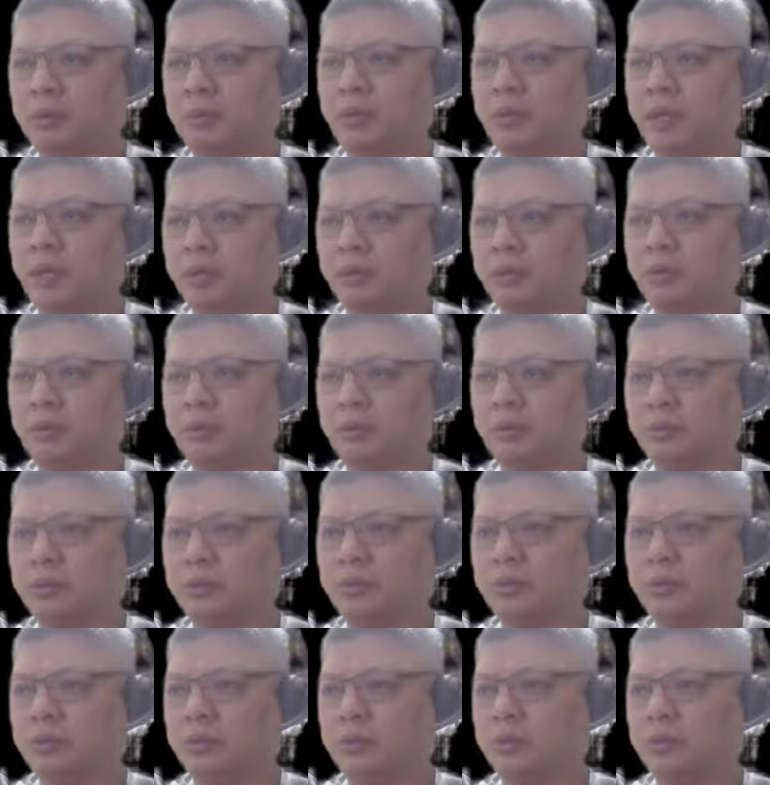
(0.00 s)
react to
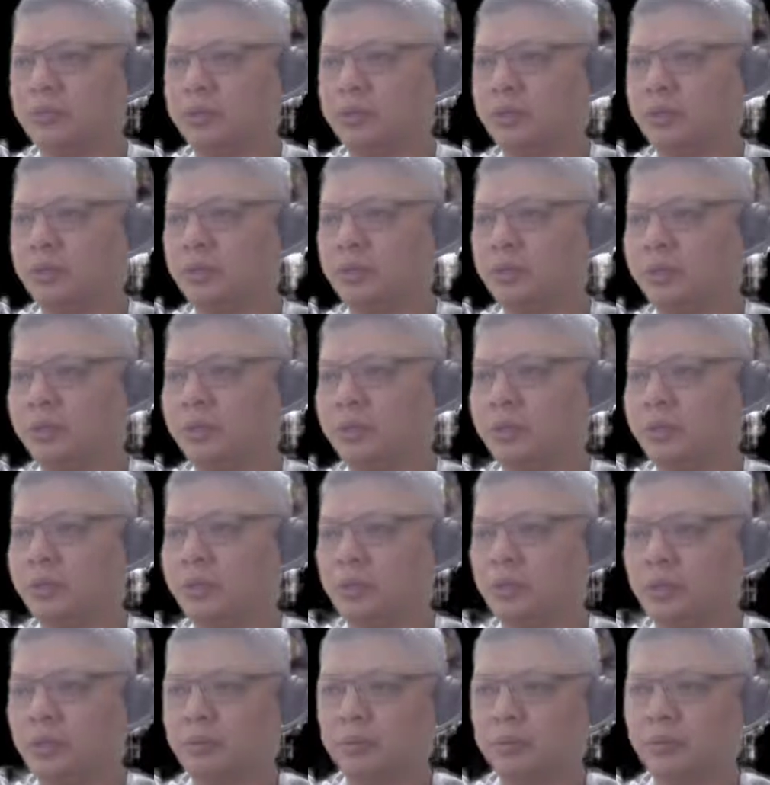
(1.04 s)
this situation?
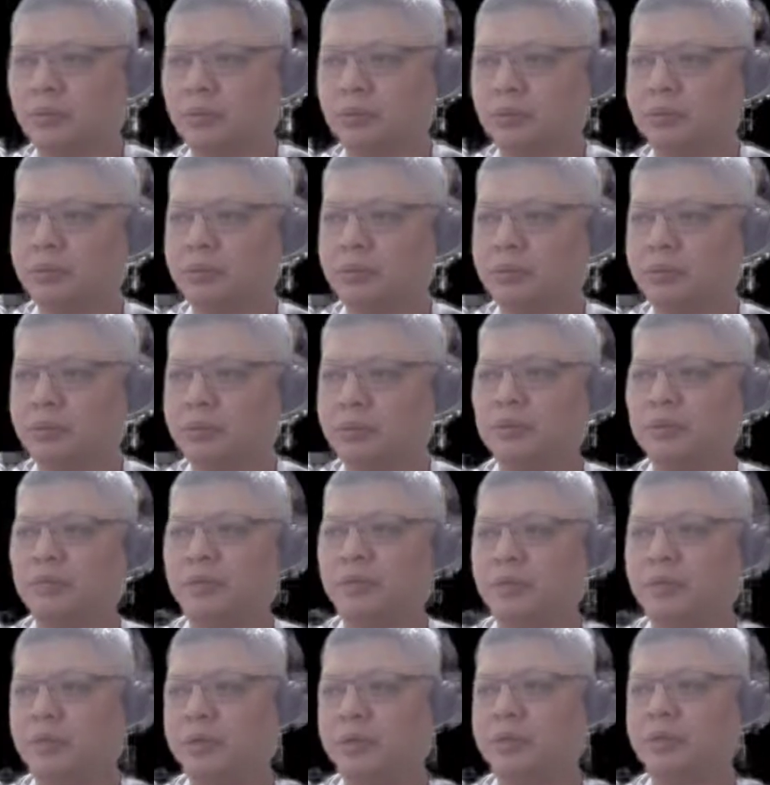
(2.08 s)
There were two major
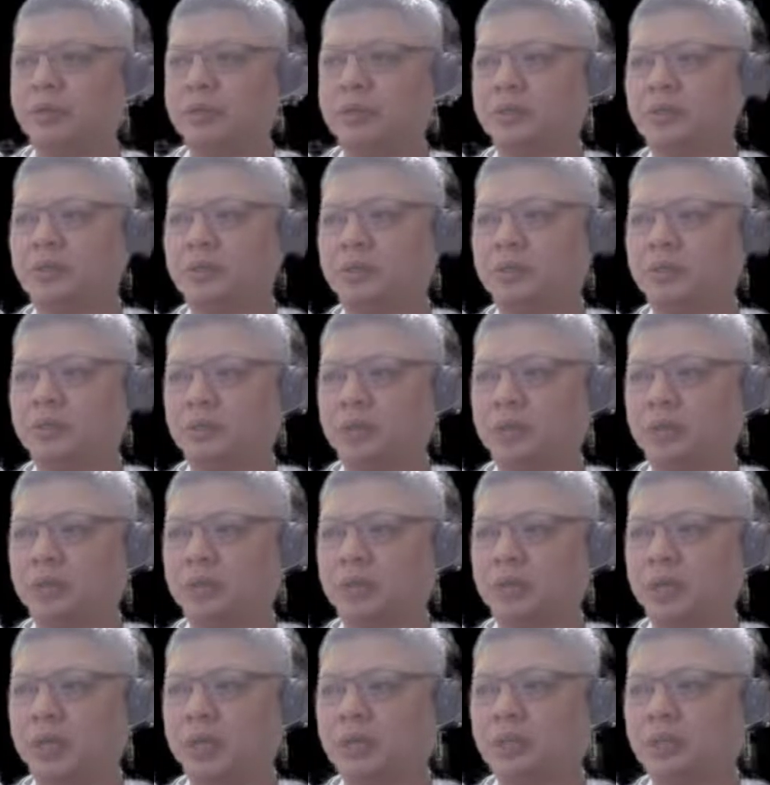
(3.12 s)
variations that were
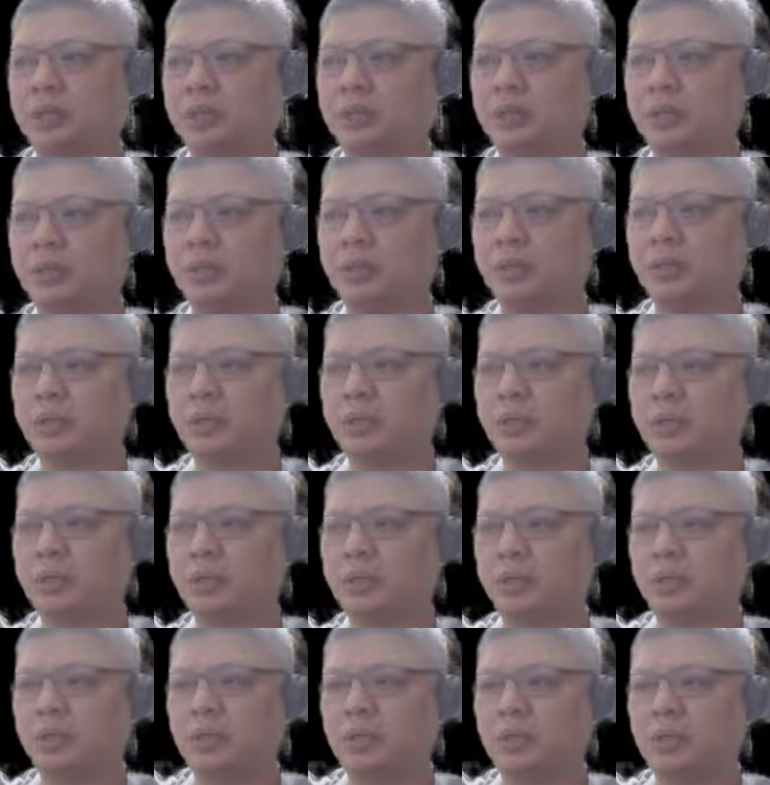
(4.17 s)
discussed.
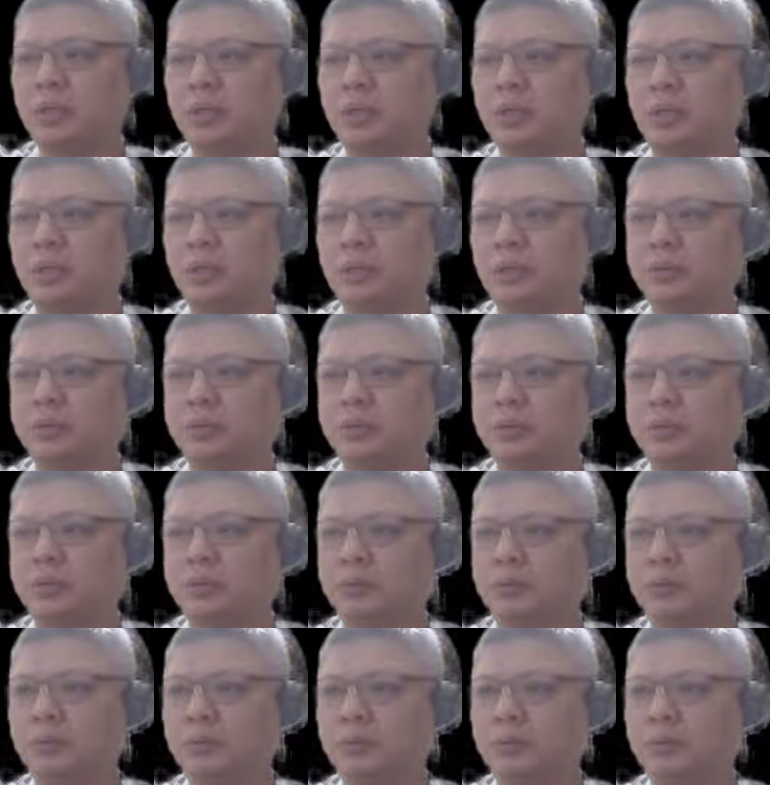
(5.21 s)
R2
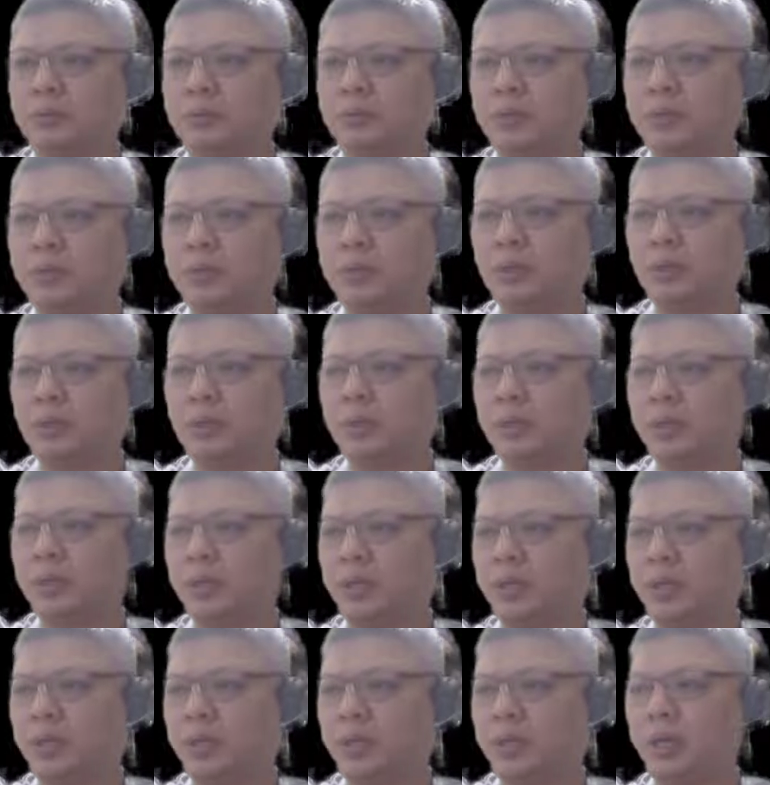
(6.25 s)
equals to 3
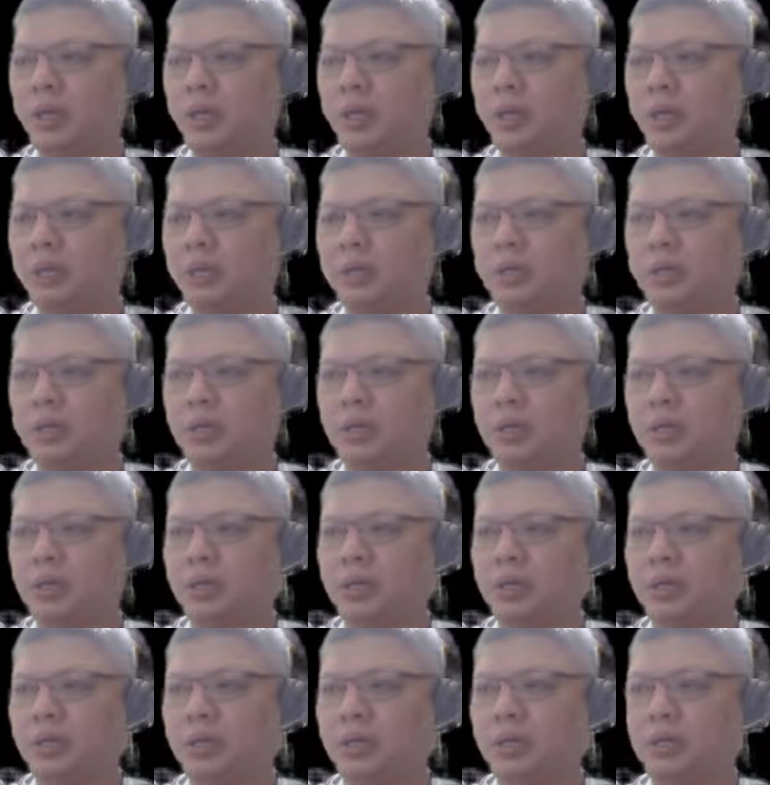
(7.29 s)
and
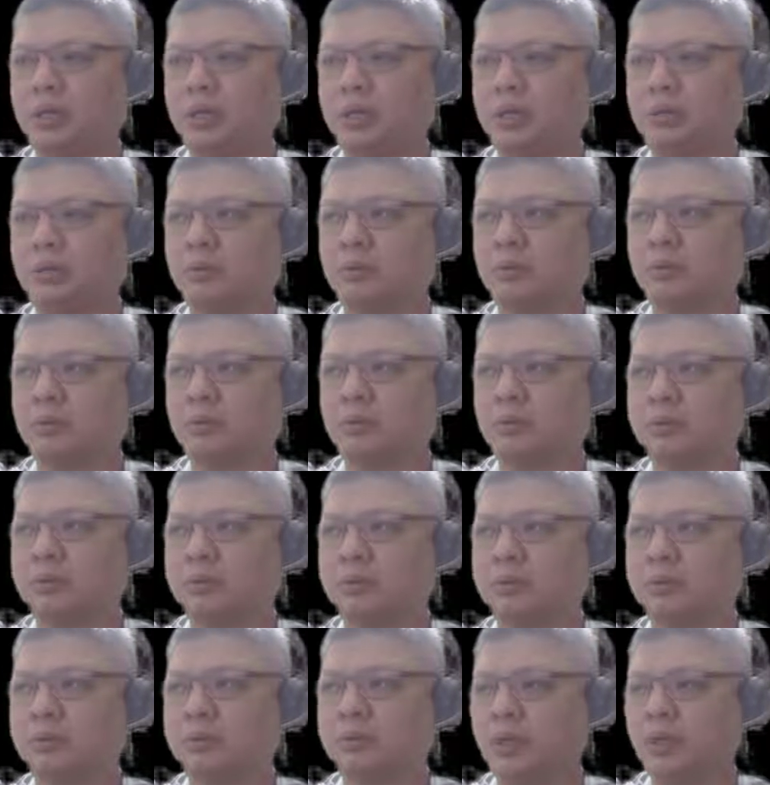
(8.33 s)
R9 equals
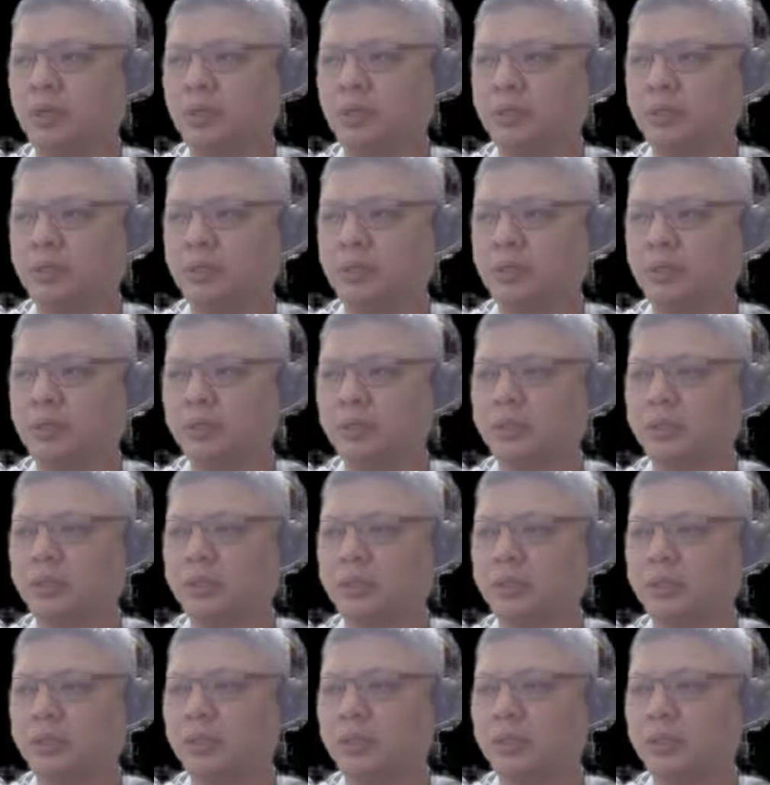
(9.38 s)
to 8.